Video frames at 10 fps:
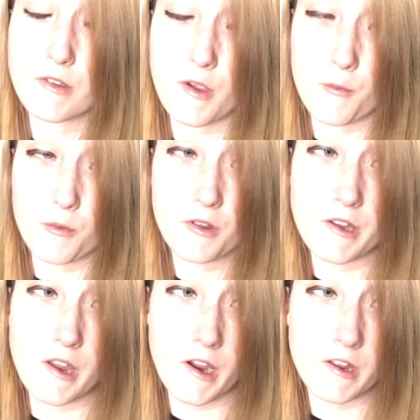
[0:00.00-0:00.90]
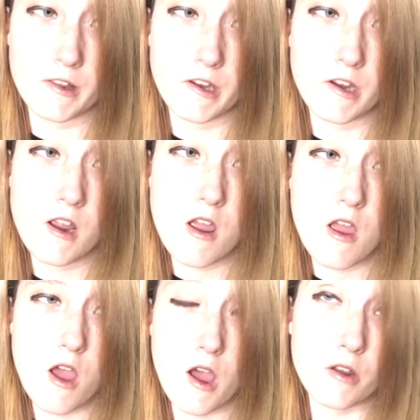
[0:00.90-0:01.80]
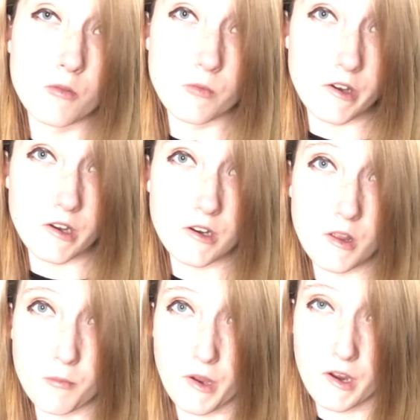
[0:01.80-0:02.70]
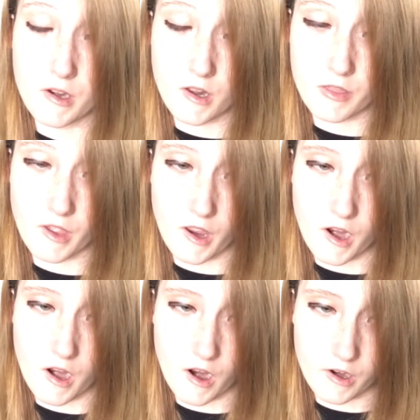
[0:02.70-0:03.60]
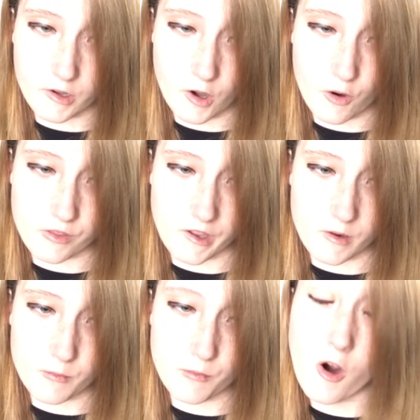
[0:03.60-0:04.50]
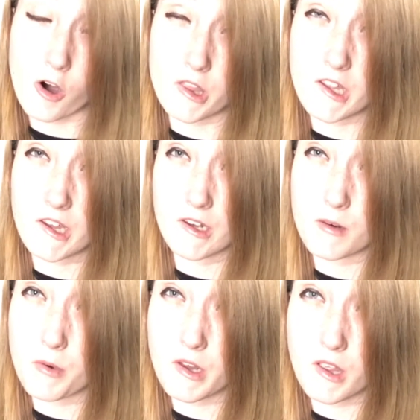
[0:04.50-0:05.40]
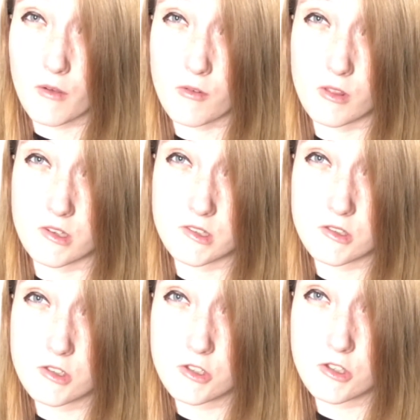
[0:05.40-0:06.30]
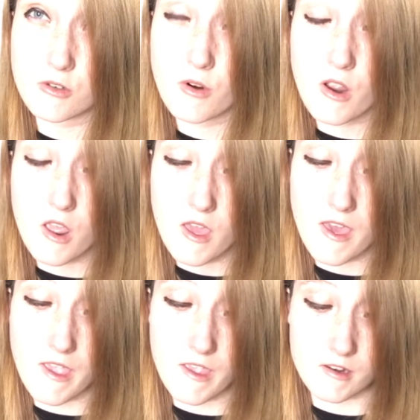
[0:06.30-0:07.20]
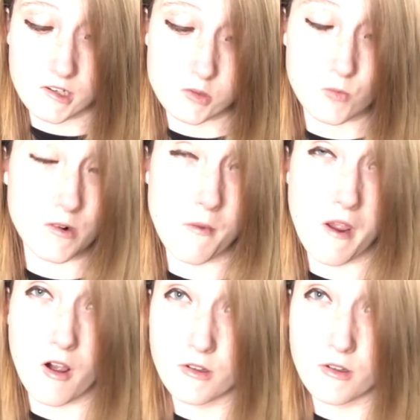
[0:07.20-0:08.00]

really highly unrated band that I know that hardly anybody ever listens to, and it's one of my all-time